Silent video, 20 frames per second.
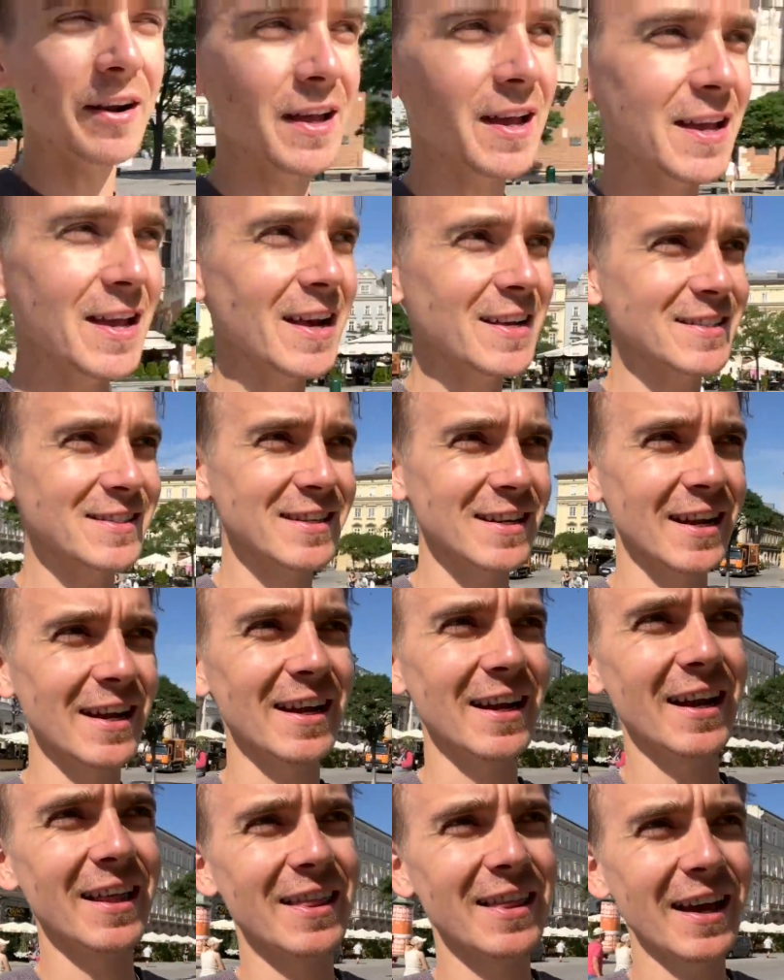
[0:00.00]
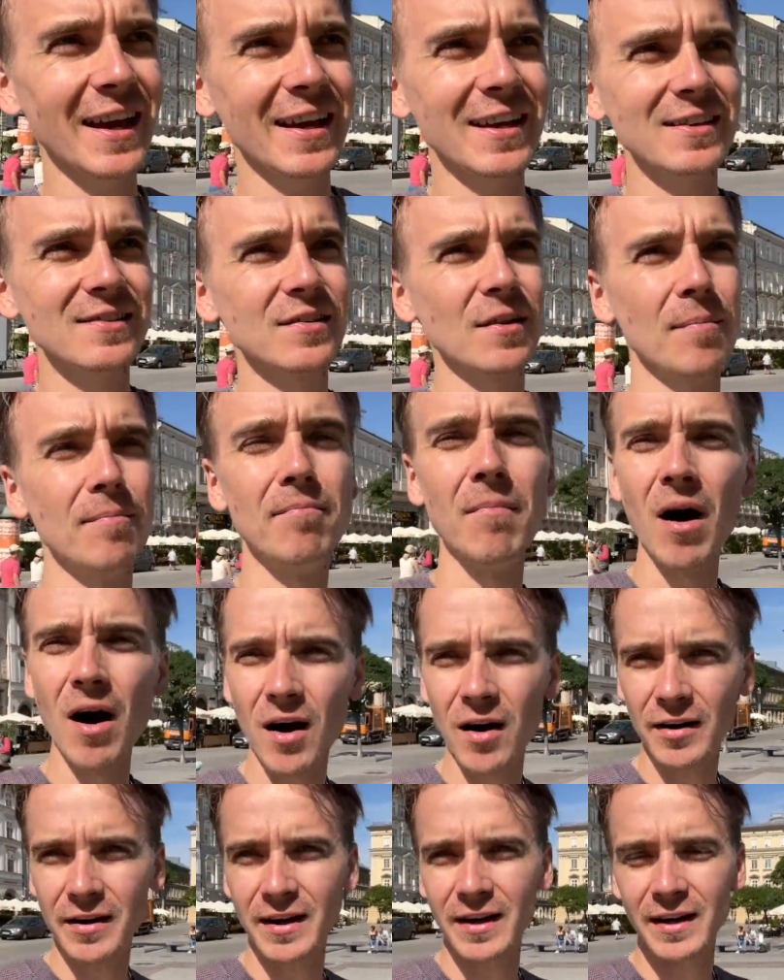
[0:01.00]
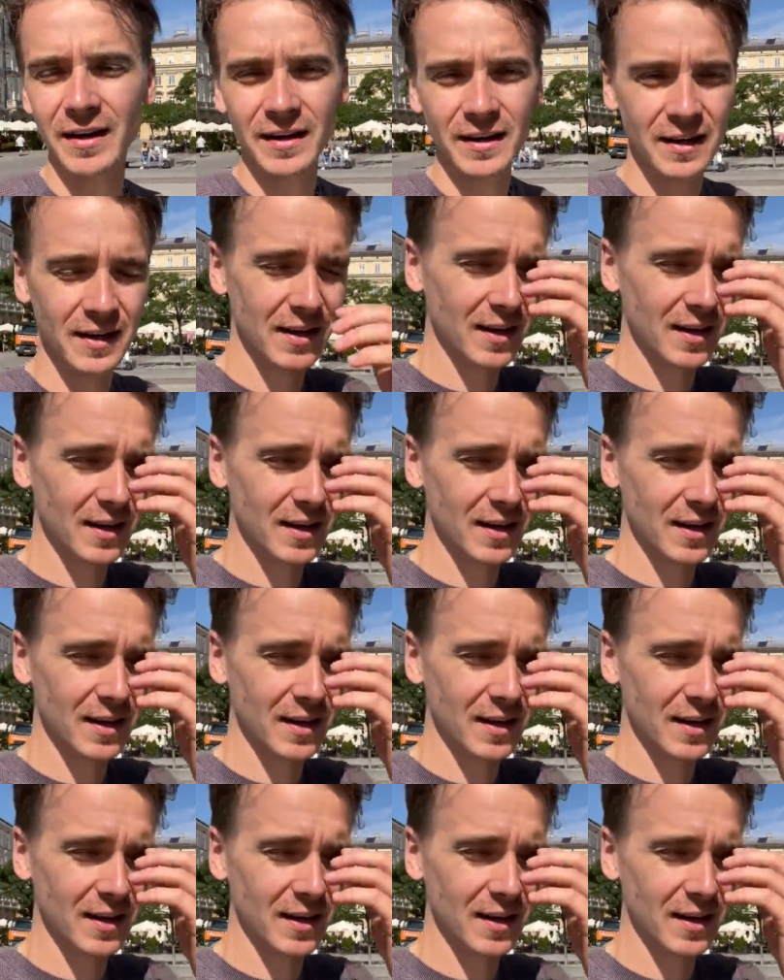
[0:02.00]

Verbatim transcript: here yesterday and that is the market